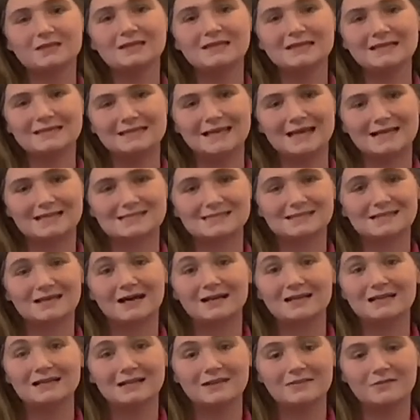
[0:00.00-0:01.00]
yes,
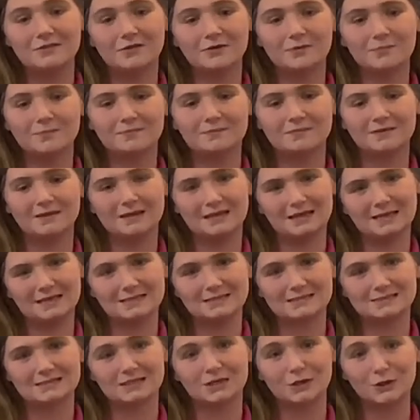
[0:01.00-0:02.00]
cuddling them
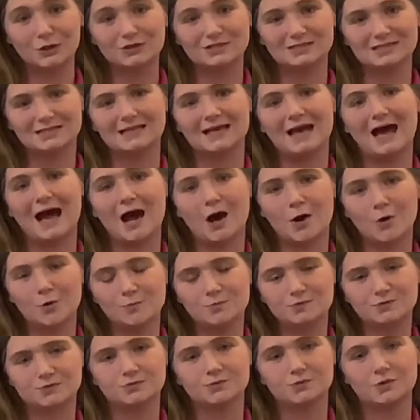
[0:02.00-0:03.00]
is good and it
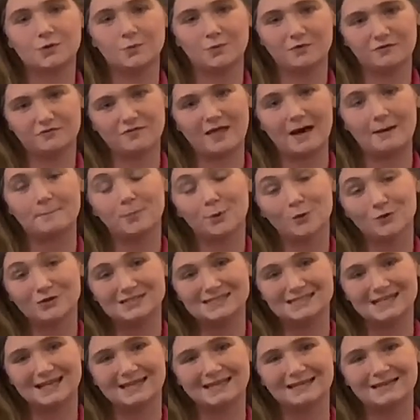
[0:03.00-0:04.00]
helps with that
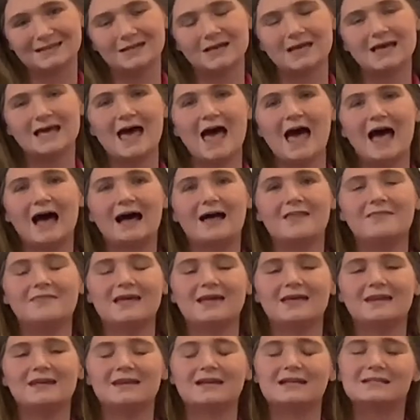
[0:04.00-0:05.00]
bonding. And
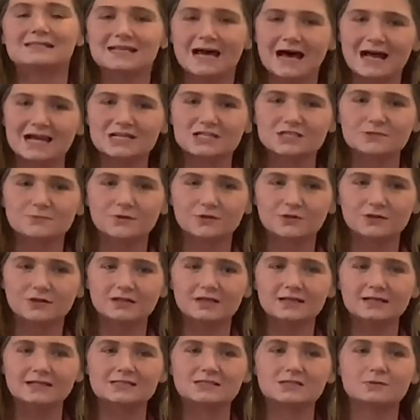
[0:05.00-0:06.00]
then attachment
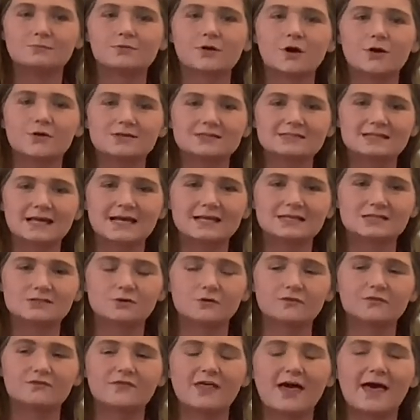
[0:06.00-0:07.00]
is the process
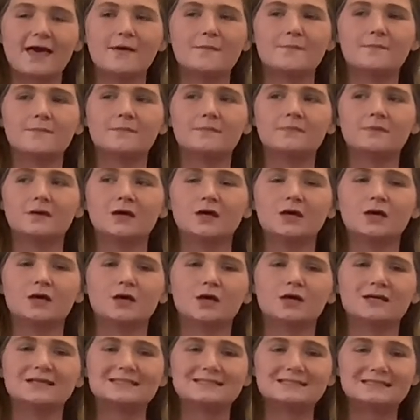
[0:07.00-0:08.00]
of them
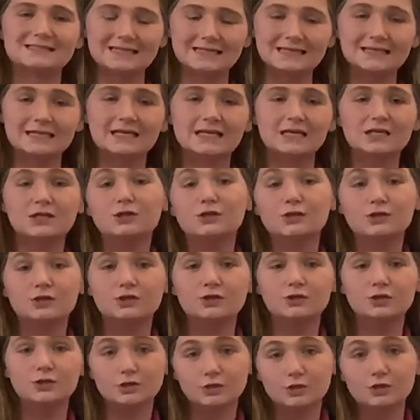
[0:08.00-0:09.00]
seeking
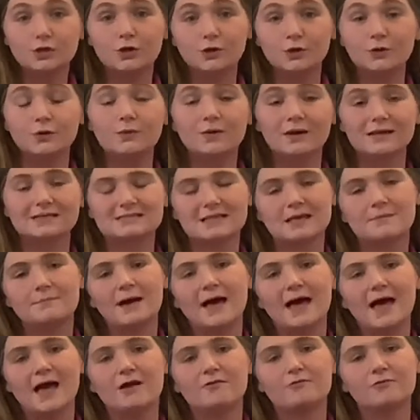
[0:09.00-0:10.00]
you as their
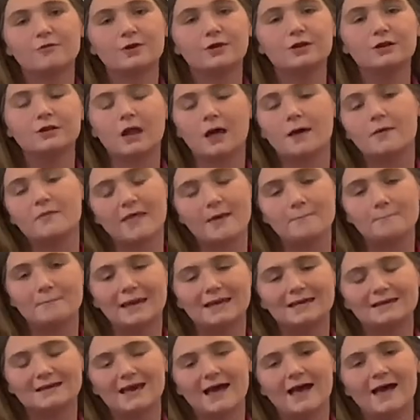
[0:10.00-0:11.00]
parent, like their
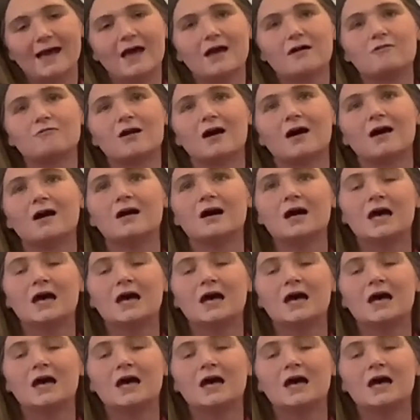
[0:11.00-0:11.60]
main carer.